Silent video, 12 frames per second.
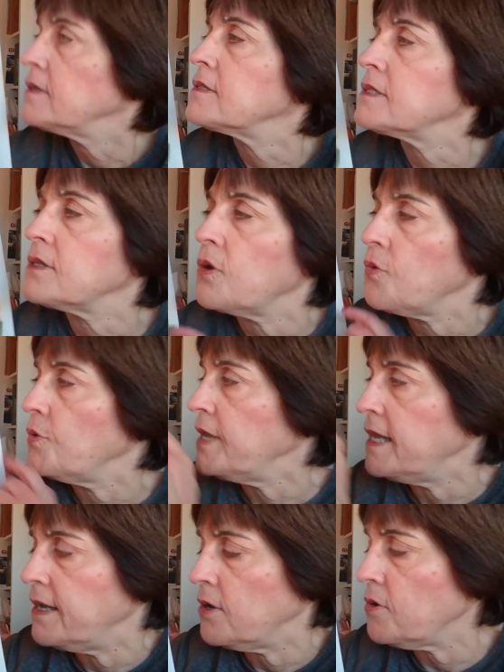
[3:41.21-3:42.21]
So
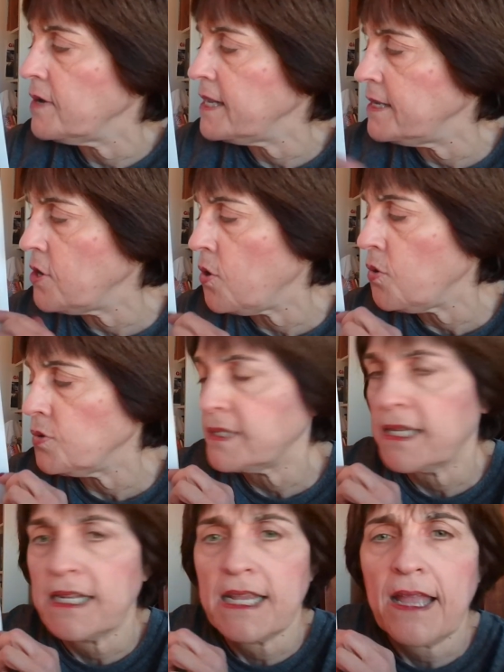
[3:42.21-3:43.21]
here he knows
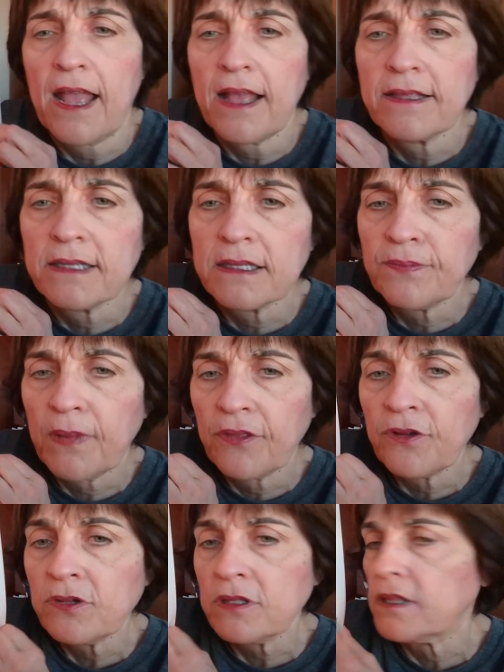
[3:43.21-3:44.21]
that he has his
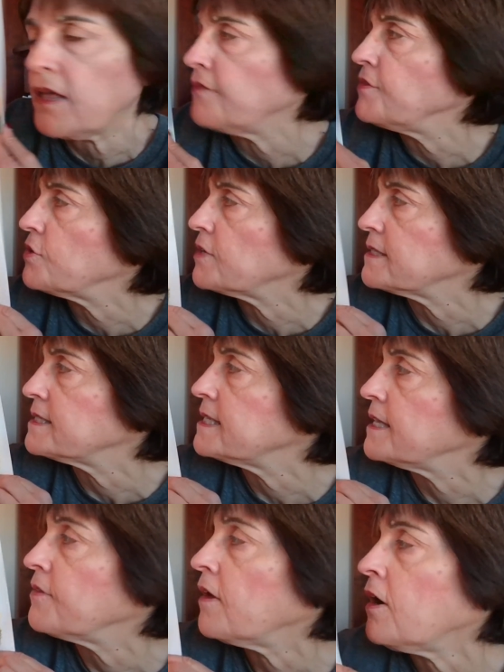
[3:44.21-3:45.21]
mother's love. You can
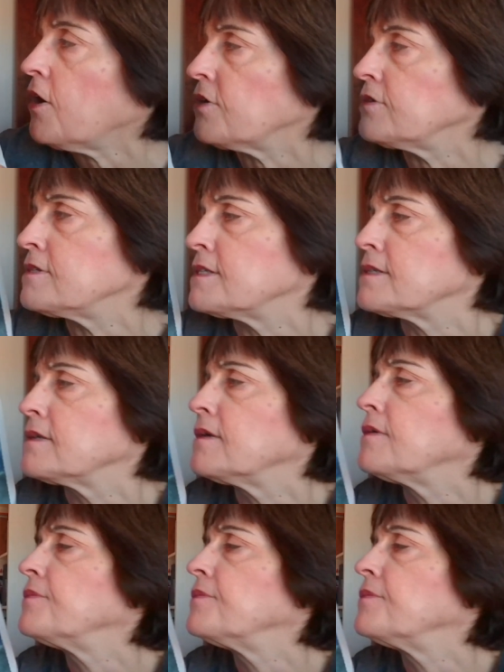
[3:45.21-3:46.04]
see the hearts.